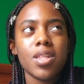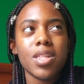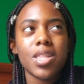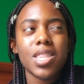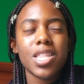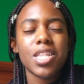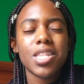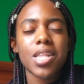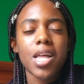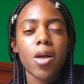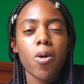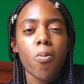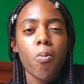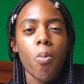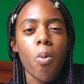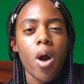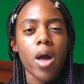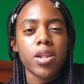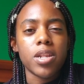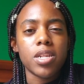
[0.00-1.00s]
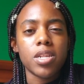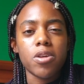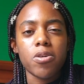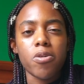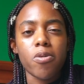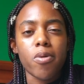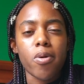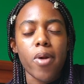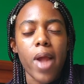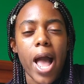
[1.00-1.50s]
this like wanton
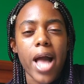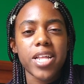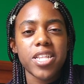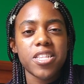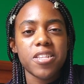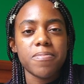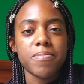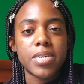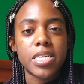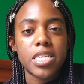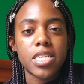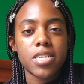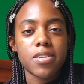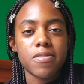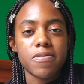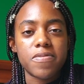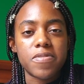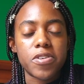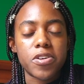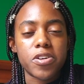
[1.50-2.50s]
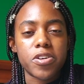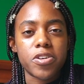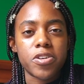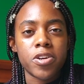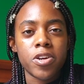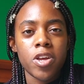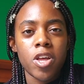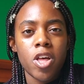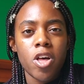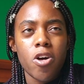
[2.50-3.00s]
harassment of her,
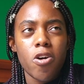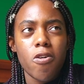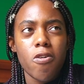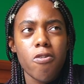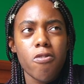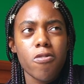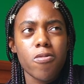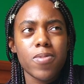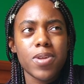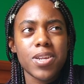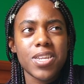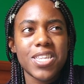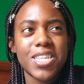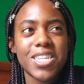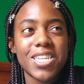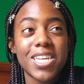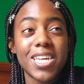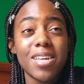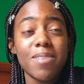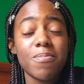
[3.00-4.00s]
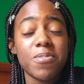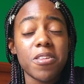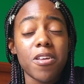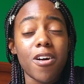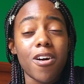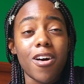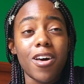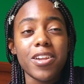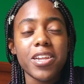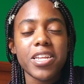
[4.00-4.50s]
or what seems
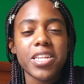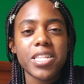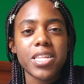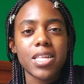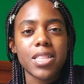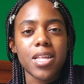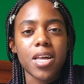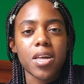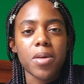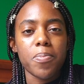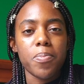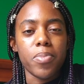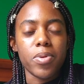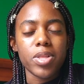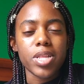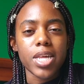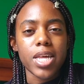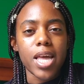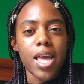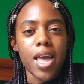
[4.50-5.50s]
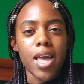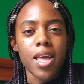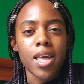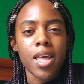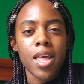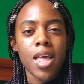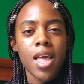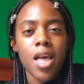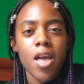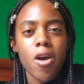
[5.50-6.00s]
honestly like bullying,
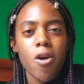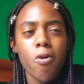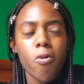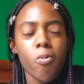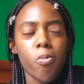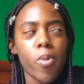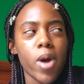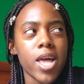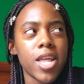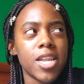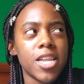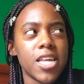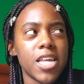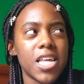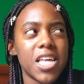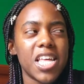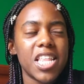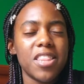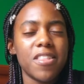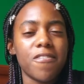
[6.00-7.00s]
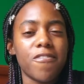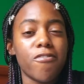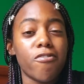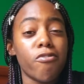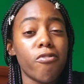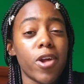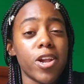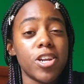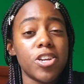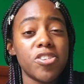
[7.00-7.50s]
when in the
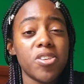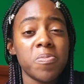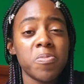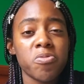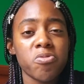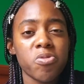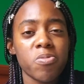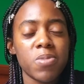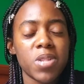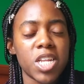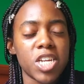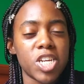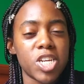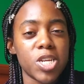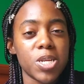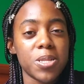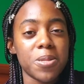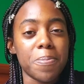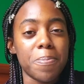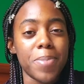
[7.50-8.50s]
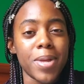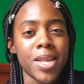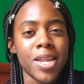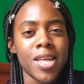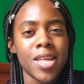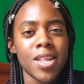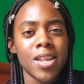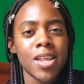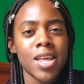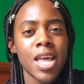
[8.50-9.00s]
friendship groups that she's been
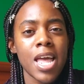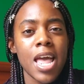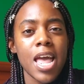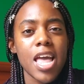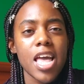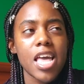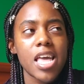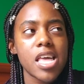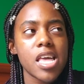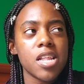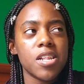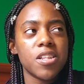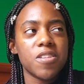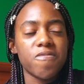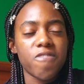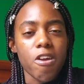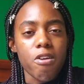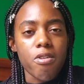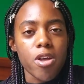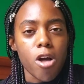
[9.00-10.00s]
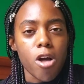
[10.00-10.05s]
in, it's very